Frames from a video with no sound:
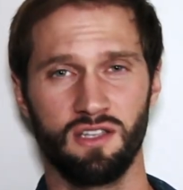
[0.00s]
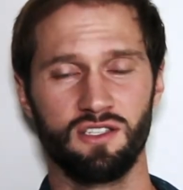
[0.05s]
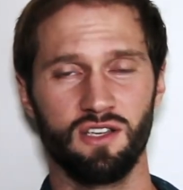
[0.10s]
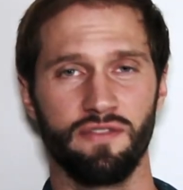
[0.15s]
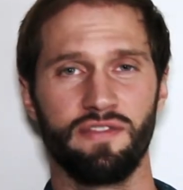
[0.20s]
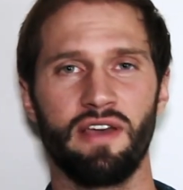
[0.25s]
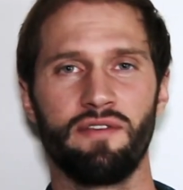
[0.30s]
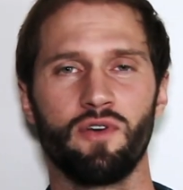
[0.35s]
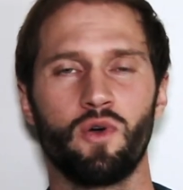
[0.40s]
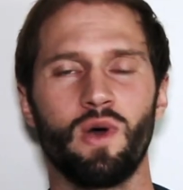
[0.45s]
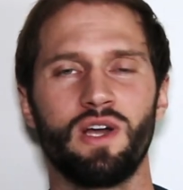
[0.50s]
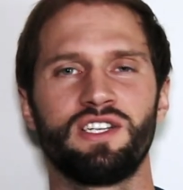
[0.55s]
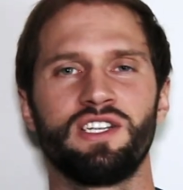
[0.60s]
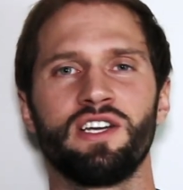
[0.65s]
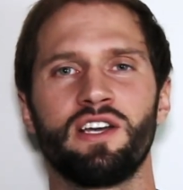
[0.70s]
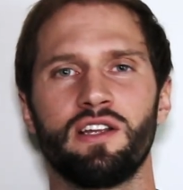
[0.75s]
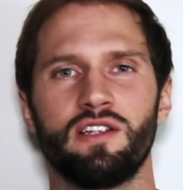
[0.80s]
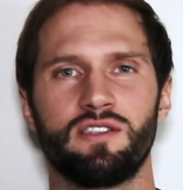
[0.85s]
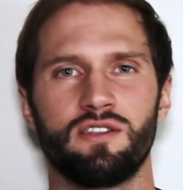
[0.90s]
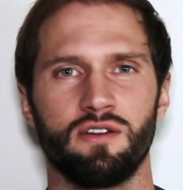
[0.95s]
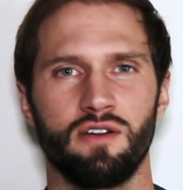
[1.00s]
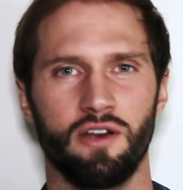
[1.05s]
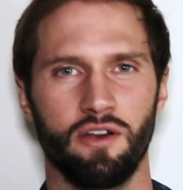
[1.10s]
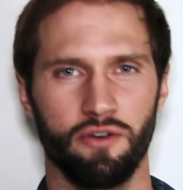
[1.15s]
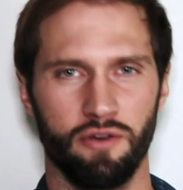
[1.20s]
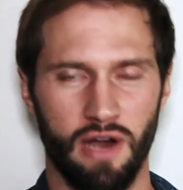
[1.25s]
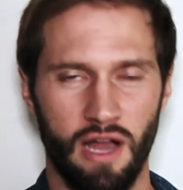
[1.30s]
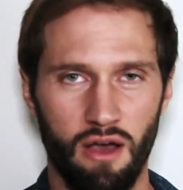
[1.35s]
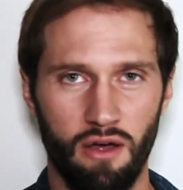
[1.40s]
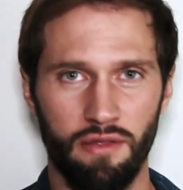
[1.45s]
So if you have a question concerning
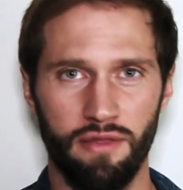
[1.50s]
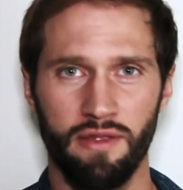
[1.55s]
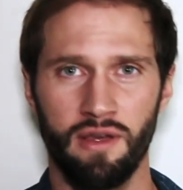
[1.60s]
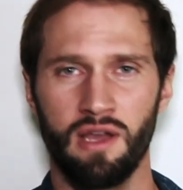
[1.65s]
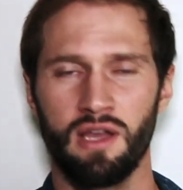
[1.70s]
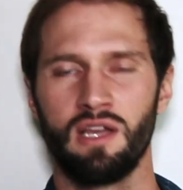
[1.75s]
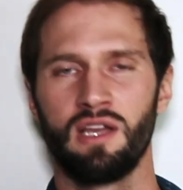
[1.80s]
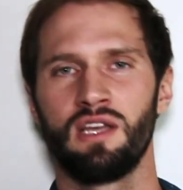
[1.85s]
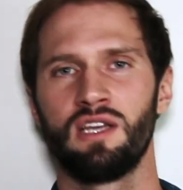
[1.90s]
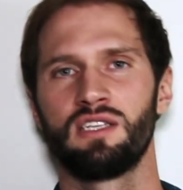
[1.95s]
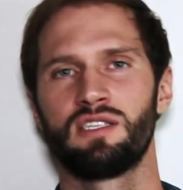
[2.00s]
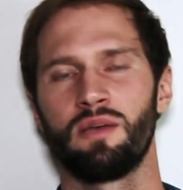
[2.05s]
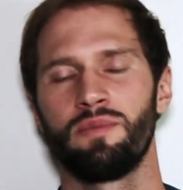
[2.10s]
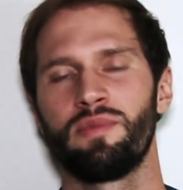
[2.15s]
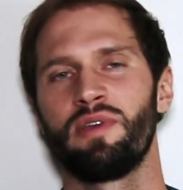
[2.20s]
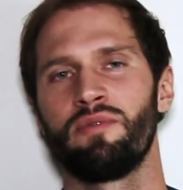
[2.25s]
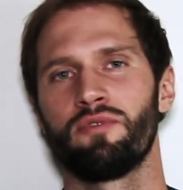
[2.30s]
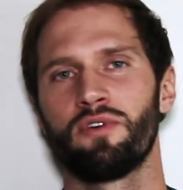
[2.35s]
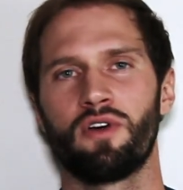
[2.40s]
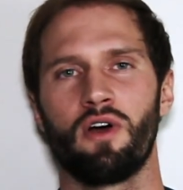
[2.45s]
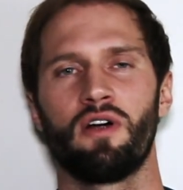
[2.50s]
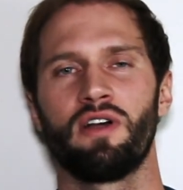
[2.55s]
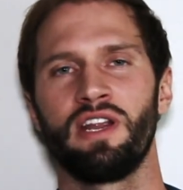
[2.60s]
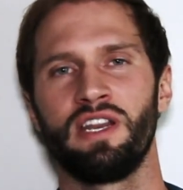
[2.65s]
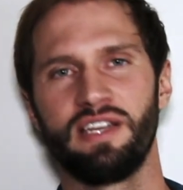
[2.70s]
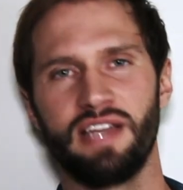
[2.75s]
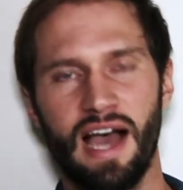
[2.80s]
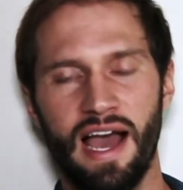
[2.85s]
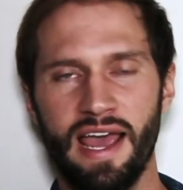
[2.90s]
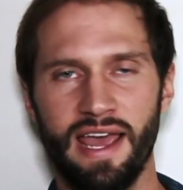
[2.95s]
your health, something
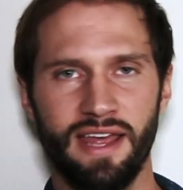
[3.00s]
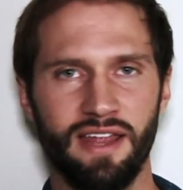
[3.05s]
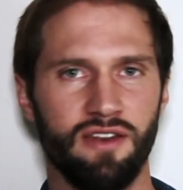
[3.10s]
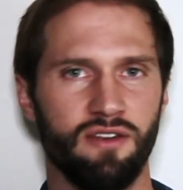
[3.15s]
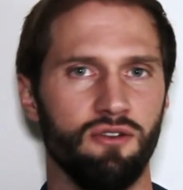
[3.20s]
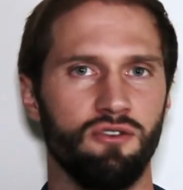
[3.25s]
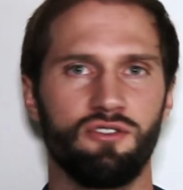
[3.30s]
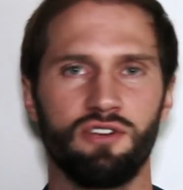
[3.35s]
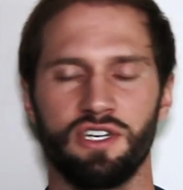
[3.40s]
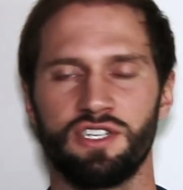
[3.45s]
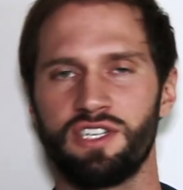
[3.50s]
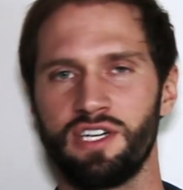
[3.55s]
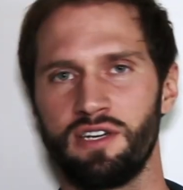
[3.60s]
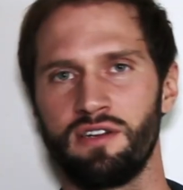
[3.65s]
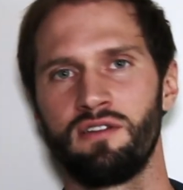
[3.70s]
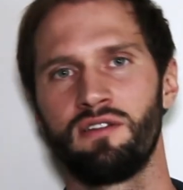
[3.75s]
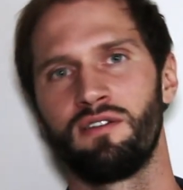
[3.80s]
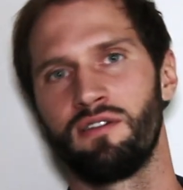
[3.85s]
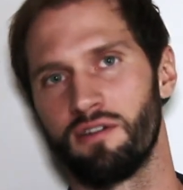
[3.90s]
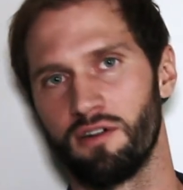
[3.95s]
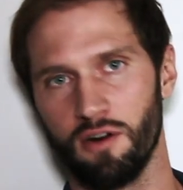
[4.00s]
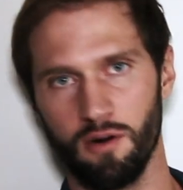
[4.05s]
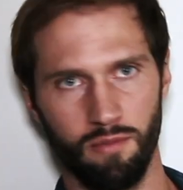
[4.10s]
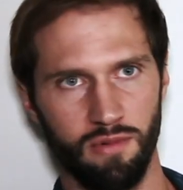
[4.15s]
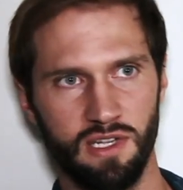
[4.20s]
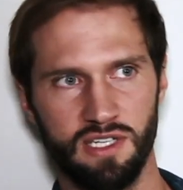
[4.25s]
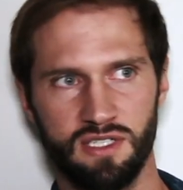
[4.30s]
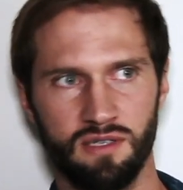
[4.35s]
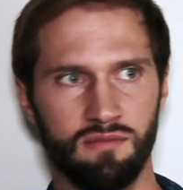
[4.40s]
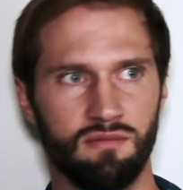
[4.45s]
regarding diet, nutrition,
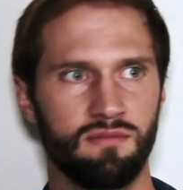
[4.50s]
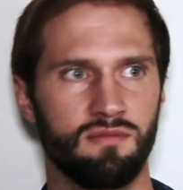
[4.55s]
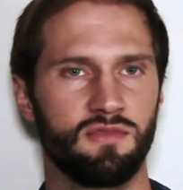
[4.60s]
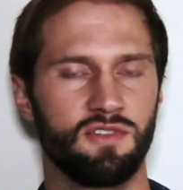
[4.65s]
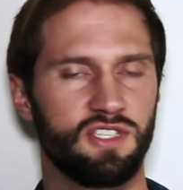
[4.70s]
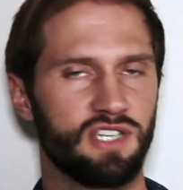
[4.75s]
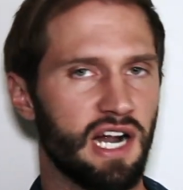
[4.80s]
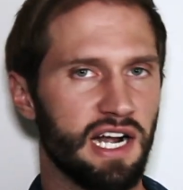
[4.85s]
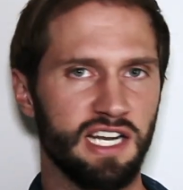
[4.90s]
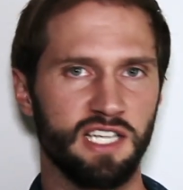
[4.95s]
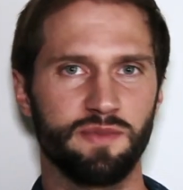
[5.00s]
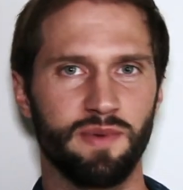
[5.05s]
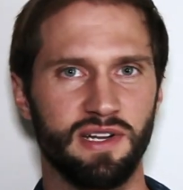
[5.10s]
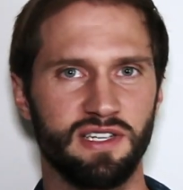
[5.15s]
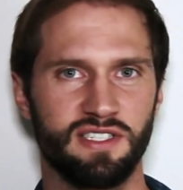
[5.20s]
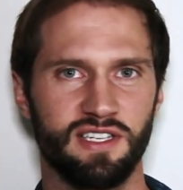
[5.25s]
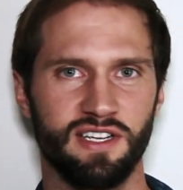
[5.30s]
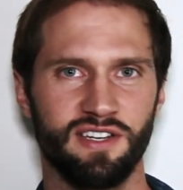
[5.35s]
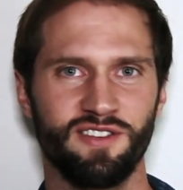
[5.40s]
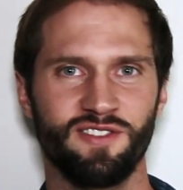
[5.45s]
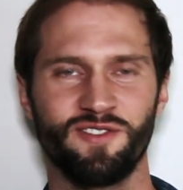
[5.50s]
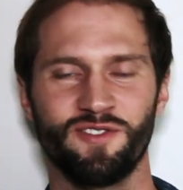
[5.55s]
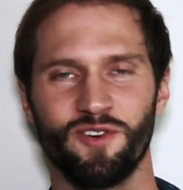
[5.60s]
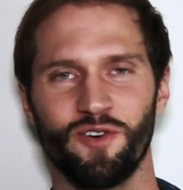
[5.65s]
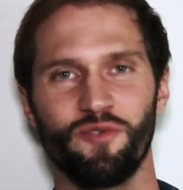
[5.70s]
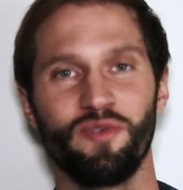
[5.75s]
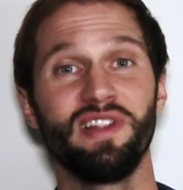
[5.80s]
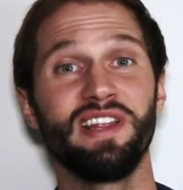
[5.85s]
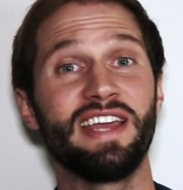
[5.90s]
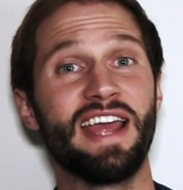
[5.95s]
herbalism, Chinese medicine, or
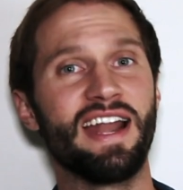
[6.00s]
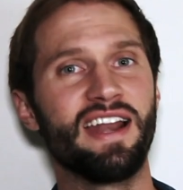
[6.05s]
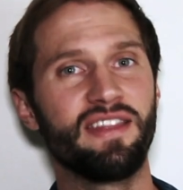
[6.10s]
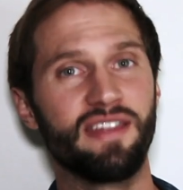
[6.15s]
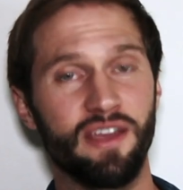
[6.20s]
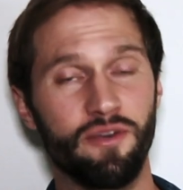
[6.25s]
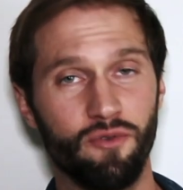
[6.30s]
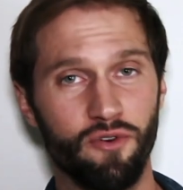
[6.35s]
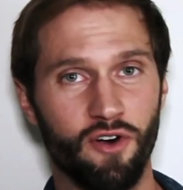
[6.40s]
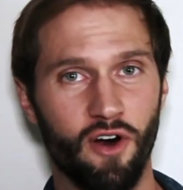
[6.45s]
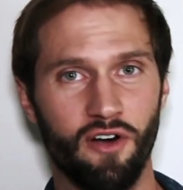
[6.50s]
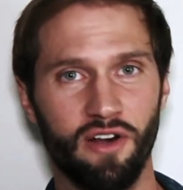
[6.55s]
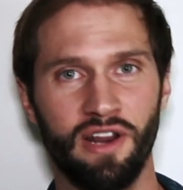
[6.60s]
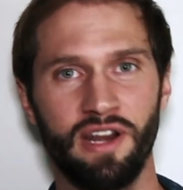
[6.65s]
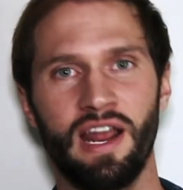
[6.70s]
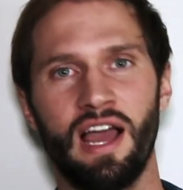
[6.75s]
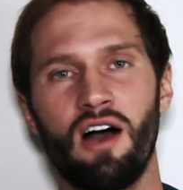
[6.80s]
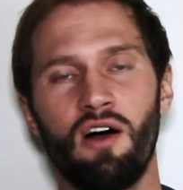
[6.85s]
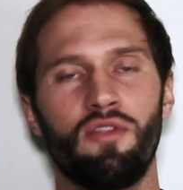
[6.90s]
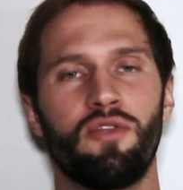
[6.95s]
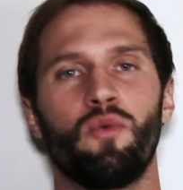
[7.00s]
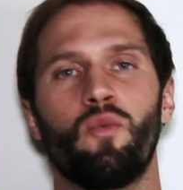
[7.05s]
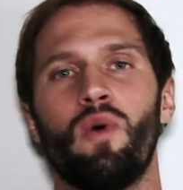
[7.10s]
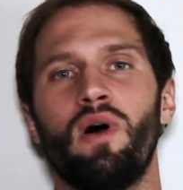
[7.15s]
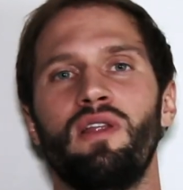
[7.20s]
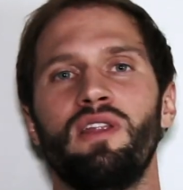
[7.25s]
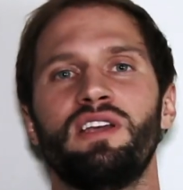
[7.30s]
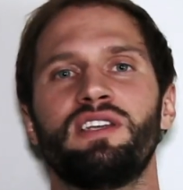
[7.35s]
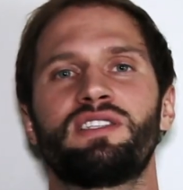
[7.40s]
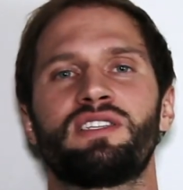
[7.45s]
really anything regarding health and
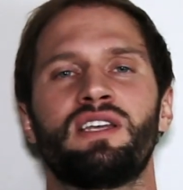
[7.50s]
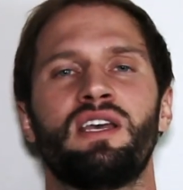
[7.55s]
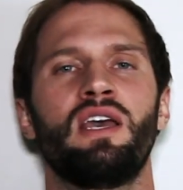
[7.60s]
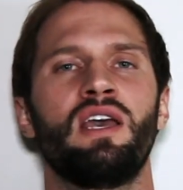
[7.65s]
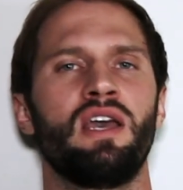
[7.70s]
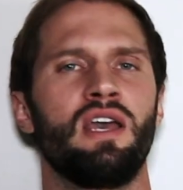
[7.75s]
wellness,